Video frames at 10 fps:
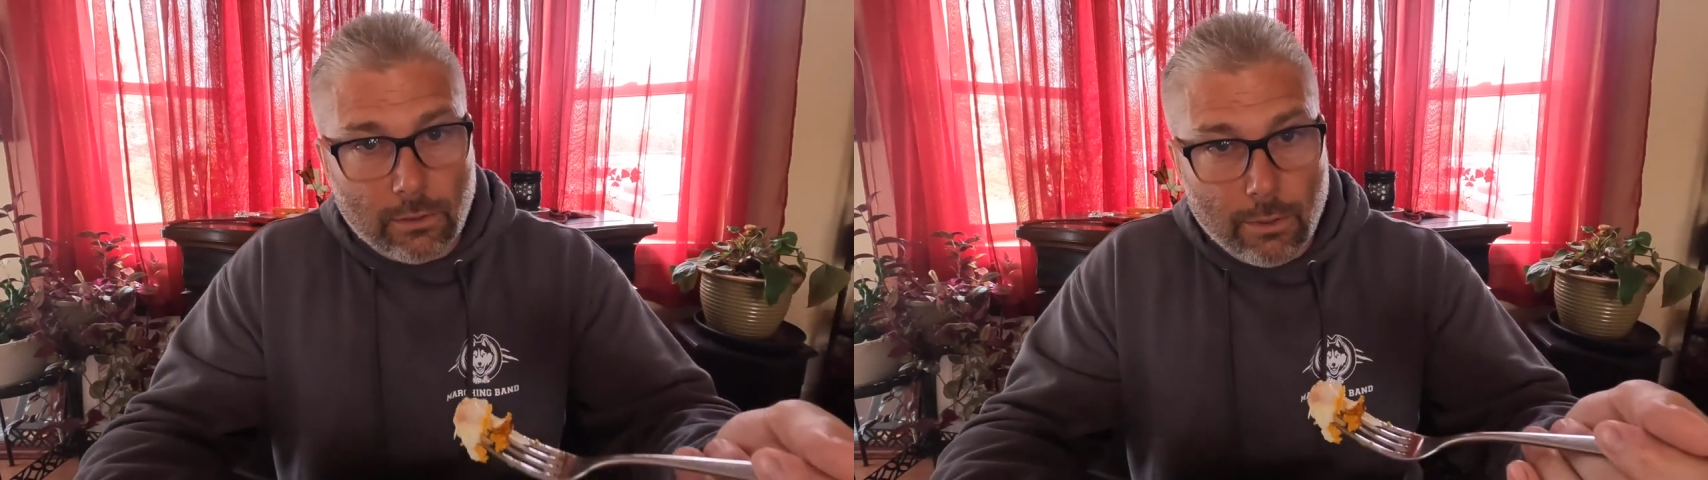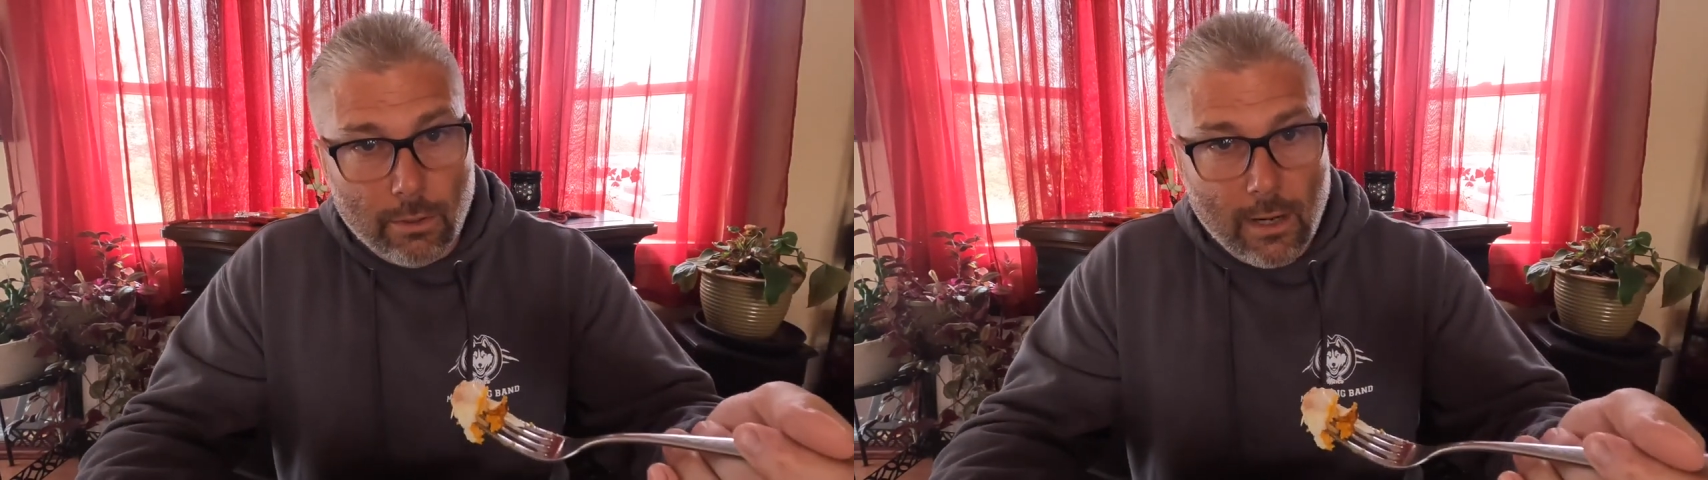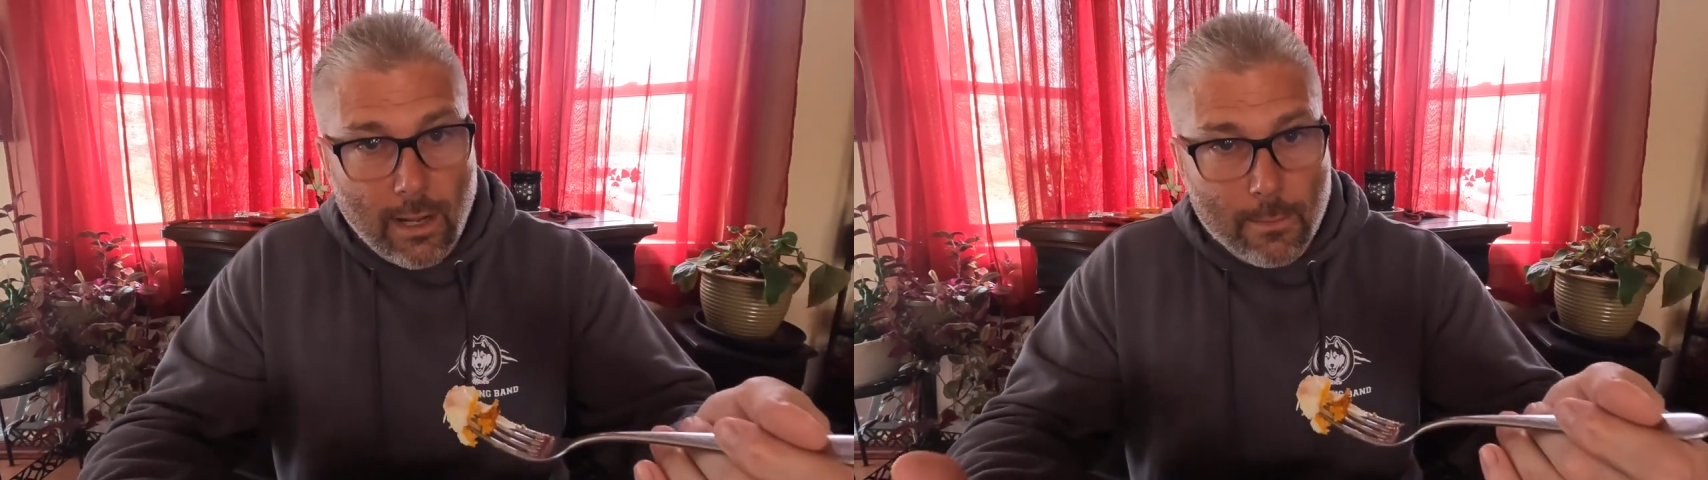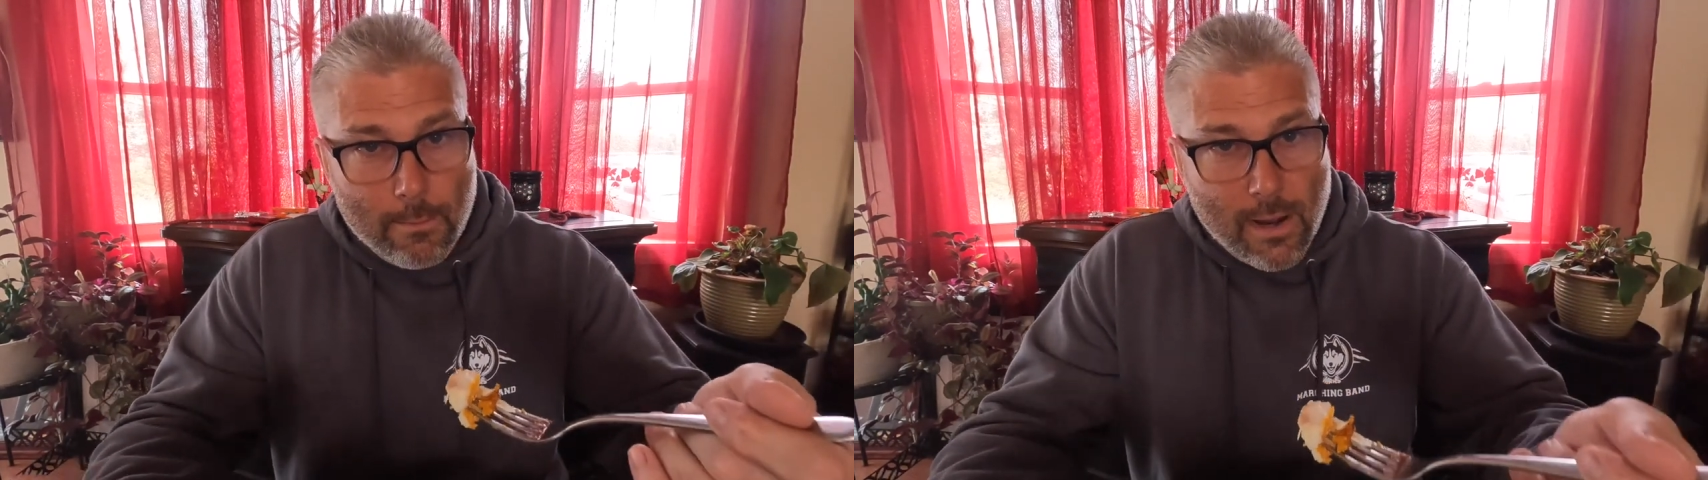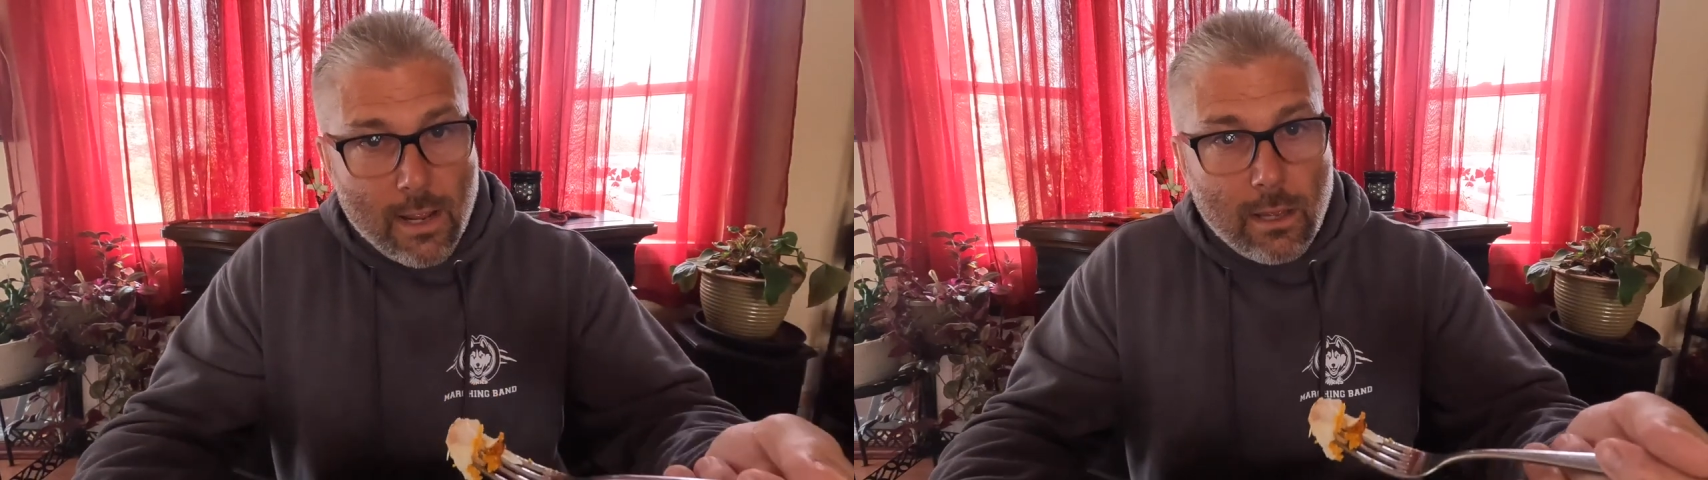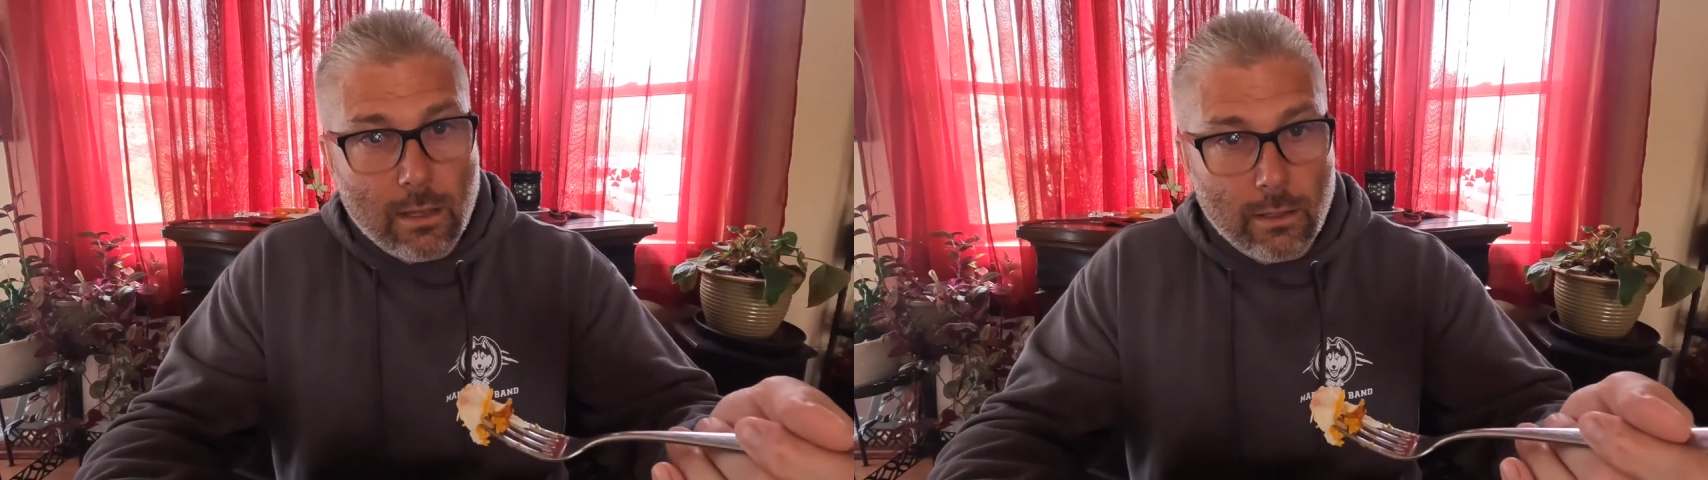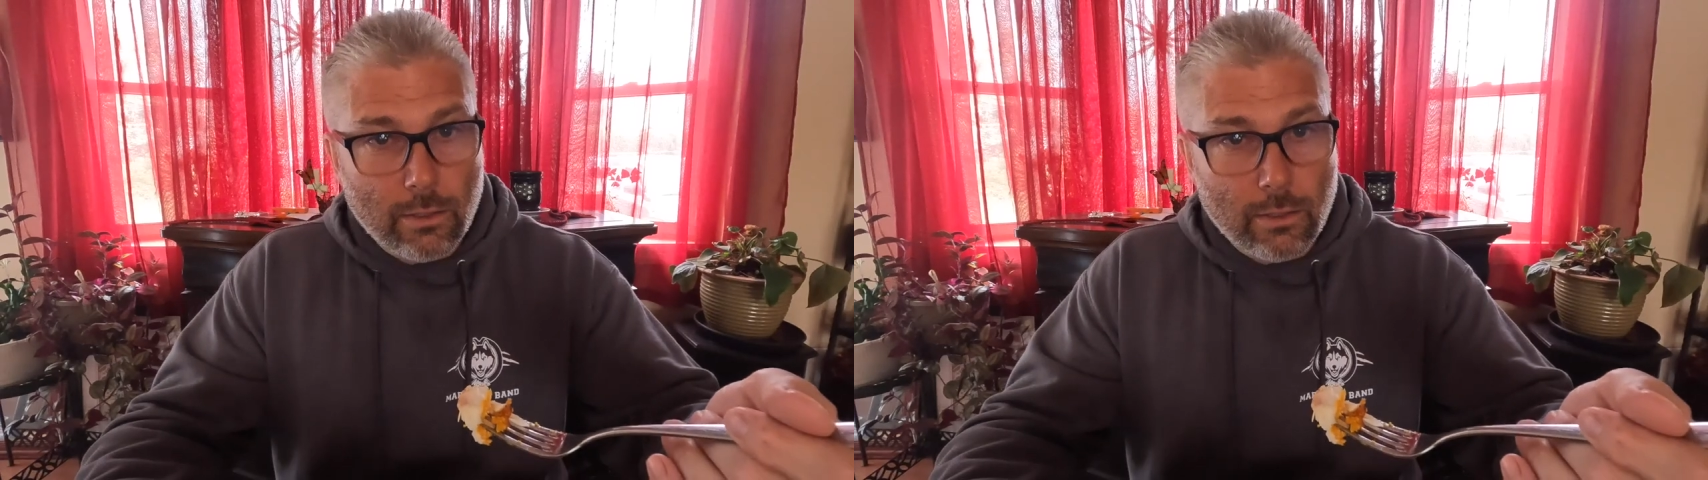learn how to make